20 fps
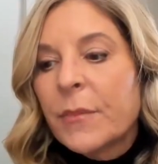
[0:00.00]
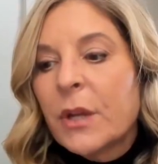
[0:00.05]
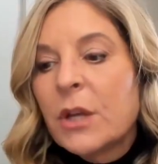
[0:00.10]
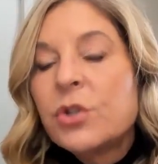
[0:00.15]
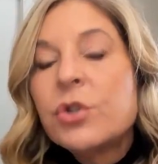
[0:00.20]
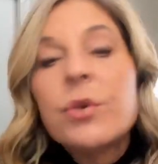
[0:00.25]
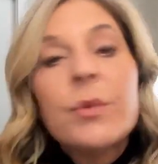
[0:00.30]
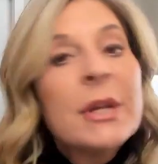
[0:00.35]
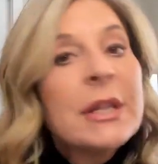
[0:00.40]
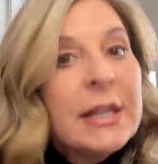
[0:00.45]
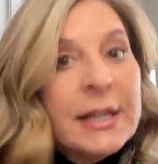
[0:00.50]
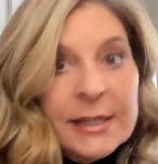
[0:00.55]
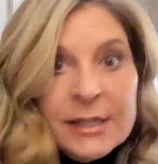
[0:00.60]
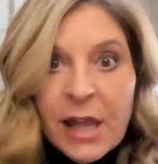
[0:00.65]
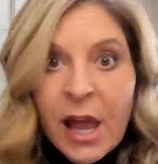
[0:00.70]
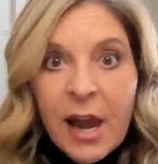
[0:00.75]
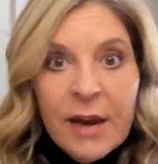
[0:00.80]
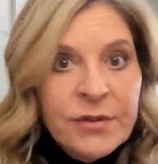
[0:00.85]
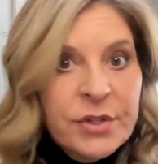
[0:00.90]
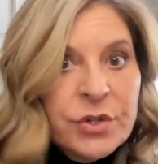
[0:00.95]
doing these
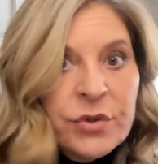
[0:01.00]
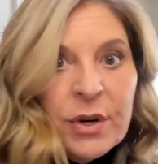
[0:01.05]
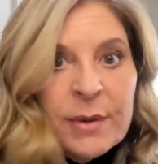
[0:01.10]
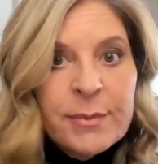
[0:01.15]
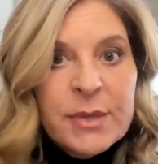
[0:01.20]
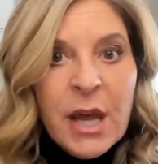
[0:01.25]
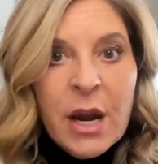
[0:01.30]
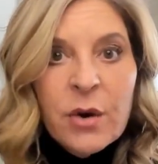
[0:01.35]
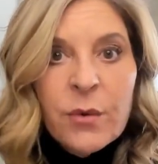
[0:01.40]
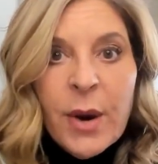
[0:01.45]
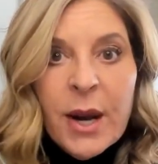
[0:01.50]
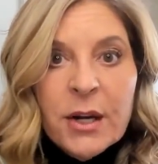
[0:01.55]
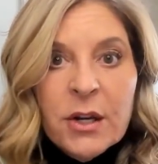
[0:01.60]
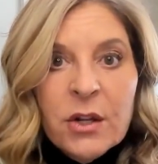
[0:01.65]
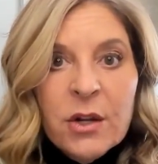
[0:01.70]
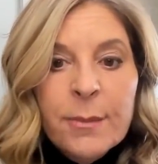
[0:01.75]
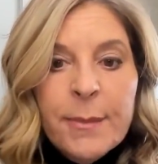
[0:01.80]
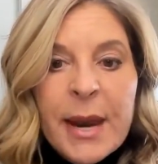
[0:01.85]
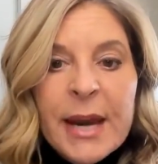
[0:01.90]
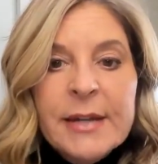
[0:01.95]
live streams on a
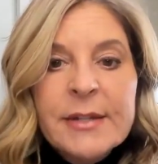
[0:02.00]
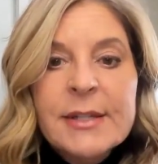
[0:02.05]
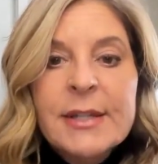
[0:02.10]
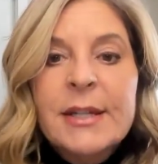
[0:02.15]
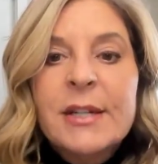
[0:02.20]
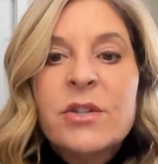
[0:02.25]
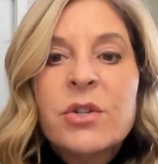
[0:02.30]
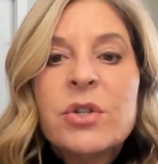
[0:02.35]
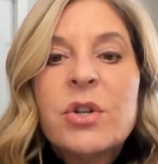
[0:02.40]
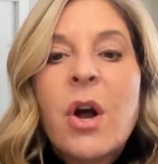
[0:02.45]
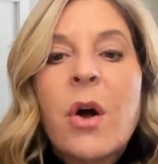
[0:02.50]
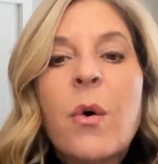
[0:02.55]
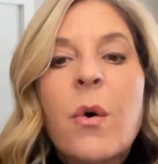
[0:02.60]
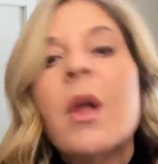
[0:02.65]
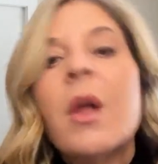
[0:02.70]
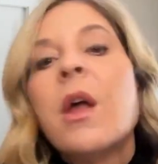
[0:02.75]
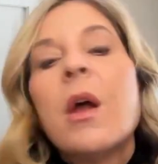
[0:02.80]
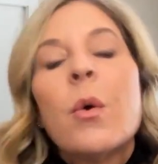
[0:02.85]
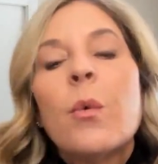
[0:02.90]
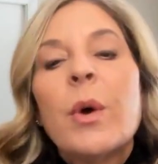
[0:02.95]
regular basis. So
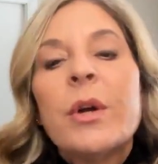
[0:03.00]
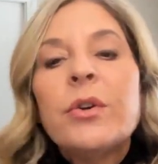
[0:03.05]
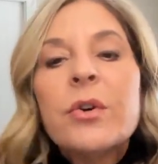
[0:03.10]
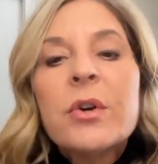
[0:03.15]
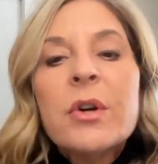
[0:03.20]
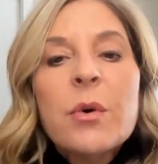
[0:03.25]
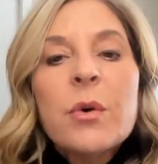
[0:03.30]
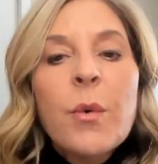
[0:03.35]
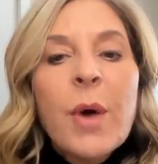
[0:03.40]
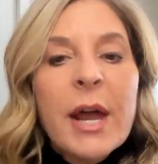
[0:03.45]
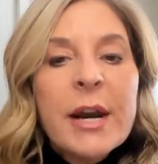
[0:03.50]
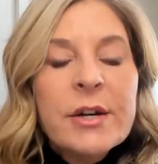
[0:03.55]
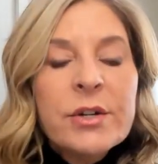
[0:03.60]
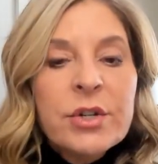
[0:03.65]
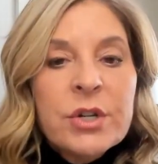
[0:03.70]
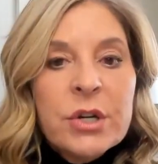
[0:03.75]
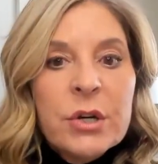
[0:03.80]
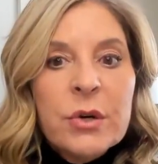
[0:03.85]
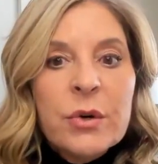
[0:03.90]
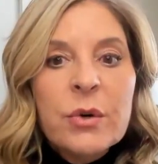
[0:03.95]
what you're going to want
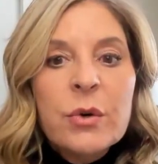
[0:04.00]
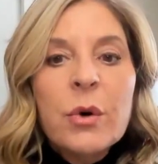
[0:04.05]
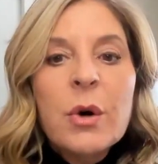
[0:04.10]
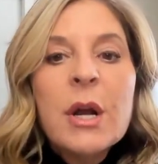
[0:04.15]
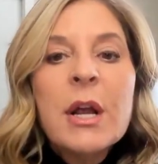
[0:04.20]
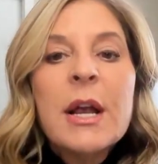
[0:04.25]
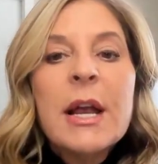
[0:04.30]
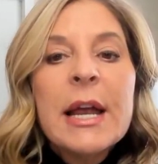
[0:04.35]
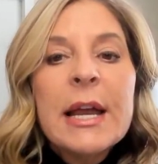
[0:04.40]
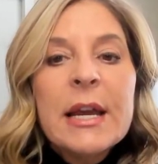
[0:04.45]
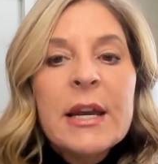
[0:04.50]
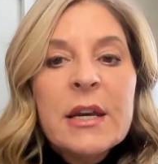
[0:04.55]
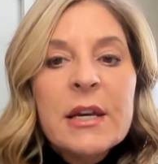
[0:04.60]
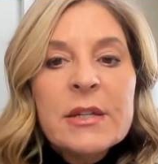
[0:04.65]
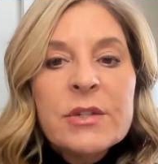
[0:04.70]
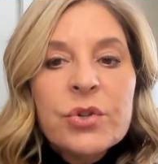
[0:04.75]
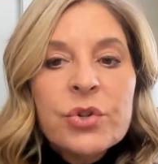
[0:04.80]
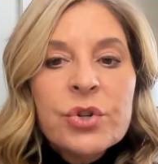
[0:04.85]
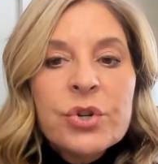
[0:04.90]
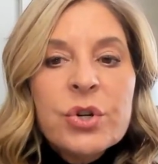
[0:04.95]
to do
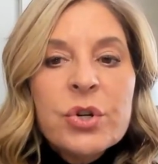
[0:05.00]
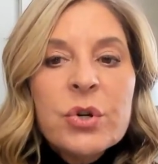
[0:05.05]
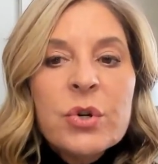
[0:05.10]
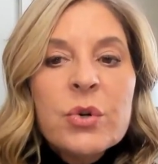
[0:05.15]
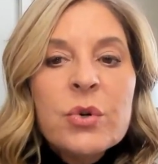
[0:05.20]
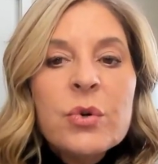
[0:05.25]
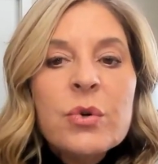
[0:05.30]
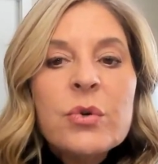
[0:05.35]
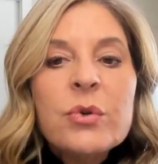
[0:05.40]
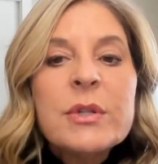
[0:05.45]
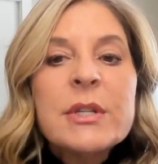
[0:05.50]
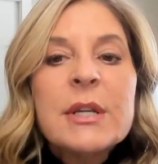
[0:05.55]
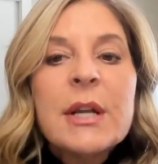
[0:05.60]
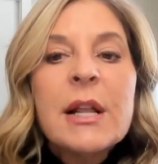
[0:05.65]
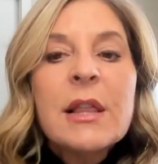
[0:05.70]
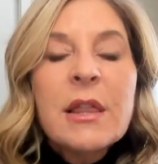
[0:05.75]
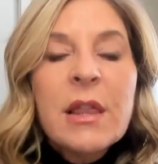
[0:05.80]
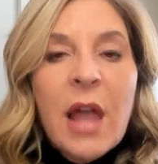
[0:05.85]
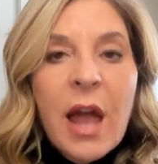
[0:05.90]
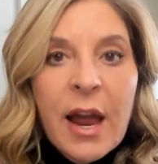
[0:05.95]
is choose
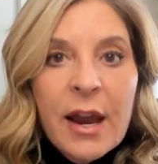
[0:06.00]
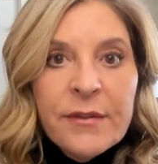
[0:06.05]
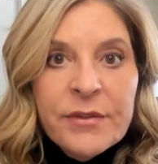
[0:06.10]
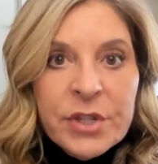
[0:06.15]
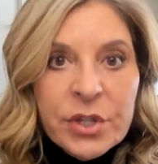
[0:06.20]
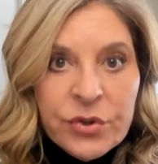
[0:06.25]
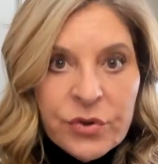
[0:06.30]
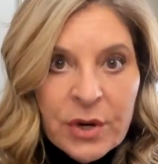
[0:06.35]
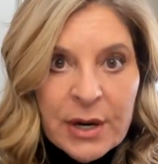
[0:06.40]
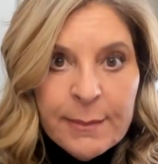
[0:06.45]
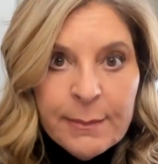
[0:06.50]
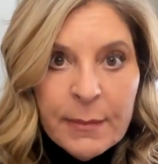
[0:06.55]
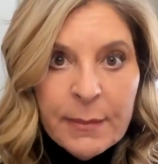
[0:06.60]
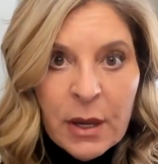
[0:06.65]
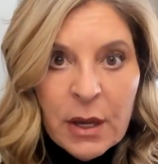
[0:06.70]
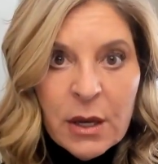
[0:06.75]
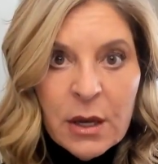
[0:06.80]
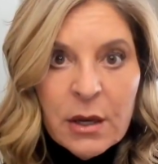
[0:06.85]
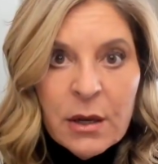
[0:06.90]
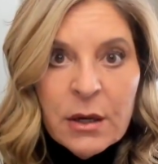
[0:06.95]
live stream
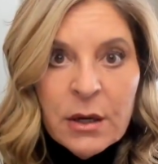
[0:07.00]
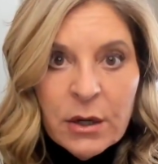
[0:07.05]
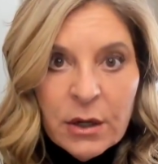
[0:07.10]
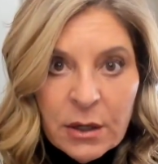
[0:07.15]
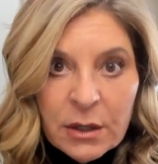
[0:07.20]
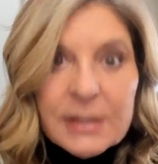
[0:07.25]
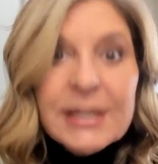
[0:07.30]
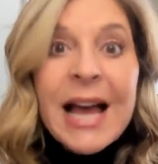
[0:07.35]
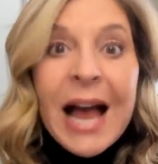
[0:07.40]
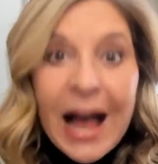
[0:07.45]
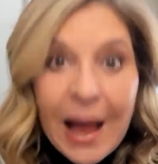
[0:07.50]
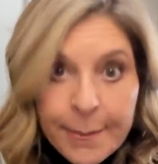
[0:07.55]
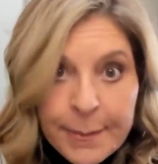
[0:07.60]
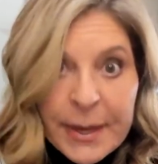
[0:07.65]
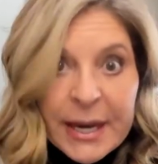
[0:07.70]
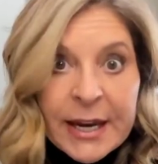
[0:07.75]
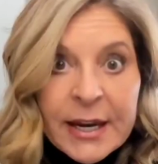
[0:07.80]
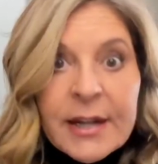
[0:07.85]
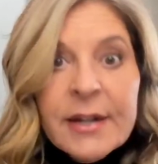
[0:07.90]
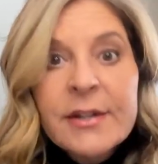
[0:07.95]

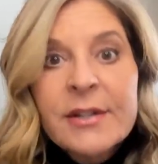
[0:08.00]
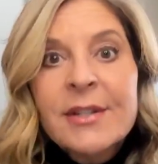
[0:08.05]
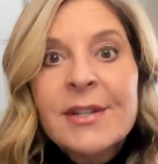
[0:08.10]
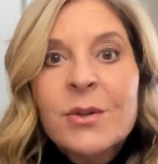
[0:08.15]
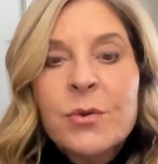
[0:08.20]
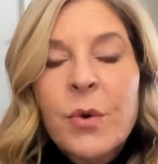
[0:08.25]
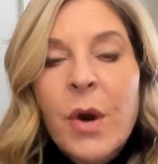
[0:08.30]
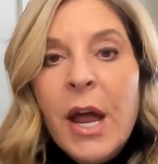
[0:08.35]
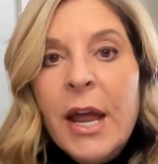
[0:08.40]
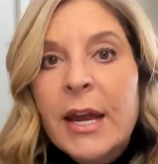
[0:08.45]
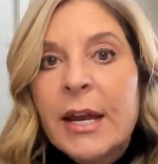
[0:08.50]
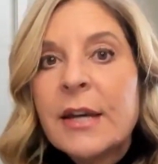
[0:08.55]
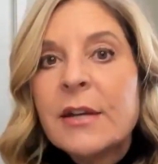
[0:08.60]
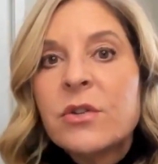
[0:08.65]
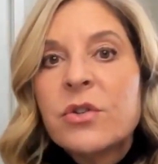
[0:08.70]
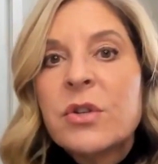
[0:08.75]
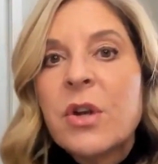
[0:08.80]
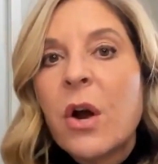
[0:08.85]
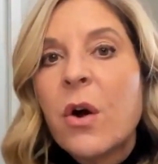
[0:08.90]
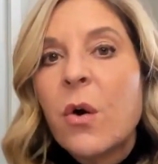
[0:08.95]
topics, right?
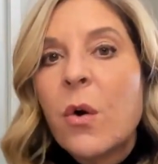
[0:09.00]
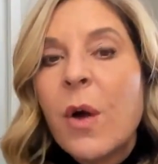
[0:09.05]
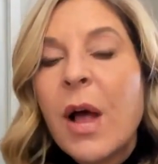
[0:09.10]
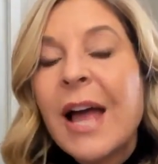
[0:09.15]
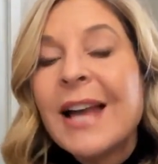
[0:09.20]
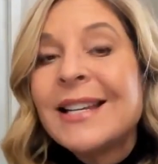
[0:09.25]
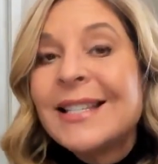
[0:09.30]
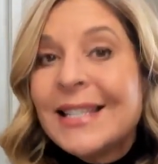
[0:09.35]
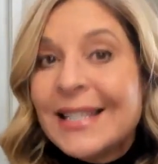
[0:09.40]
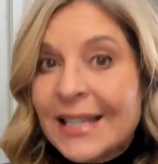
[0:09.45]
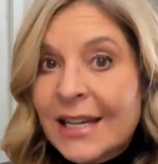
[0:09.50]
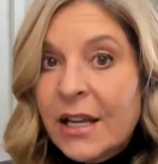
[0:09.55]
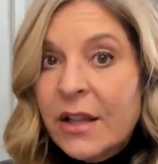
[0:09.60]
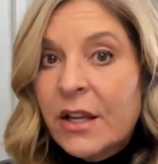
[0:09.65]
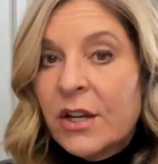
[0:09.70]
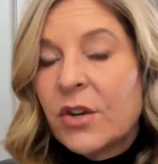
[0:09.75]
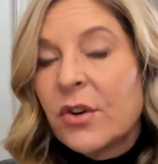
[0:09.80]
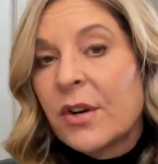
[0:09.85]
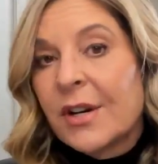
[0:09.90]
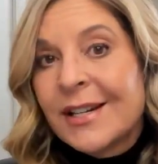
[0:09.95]
So
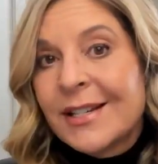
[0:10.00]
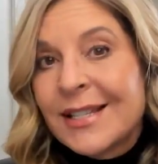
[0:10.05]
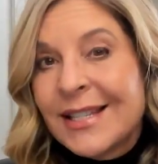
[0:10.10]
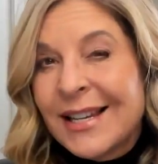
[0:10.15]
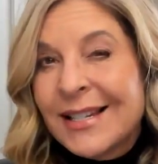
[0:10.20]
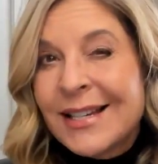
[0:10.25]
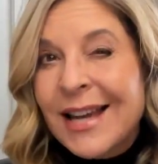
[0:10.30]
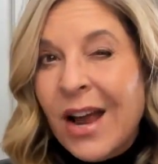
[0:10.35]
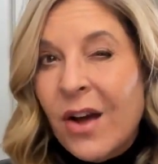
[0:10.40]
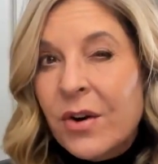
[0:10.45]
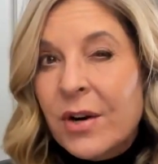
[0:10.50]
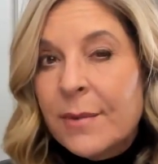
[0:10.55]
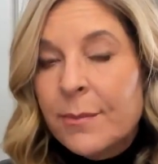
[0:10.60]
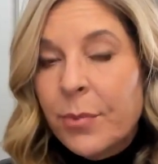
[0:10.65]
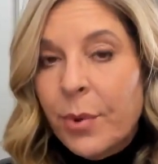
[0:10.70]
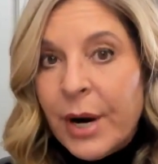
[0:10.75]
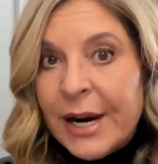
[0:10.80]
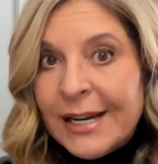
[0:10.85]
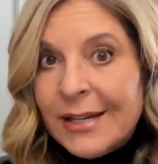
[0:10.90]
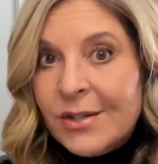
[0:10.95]
ideally, you're going to sit down and
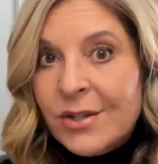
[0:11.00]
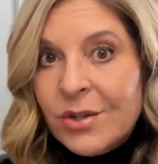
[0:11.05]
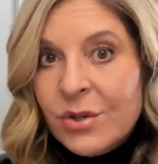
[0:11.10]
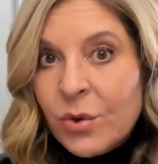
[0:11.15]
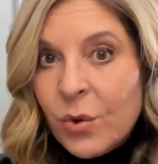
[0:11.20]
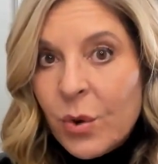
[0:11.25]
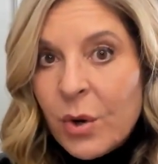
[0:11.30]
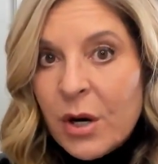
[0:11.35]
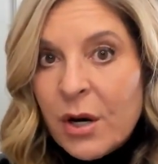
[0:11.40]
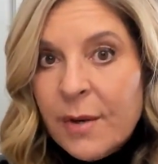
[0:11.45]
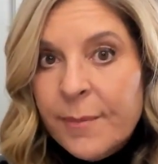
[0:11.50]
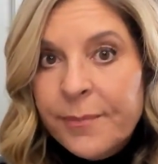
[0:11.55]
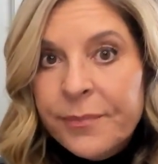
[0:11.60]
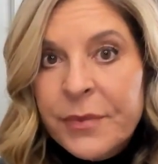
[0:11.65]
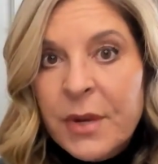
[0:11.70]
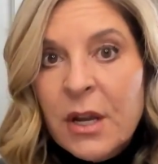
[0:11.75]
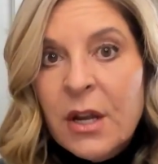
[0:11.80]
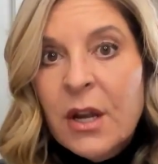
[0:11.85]
brainstorm.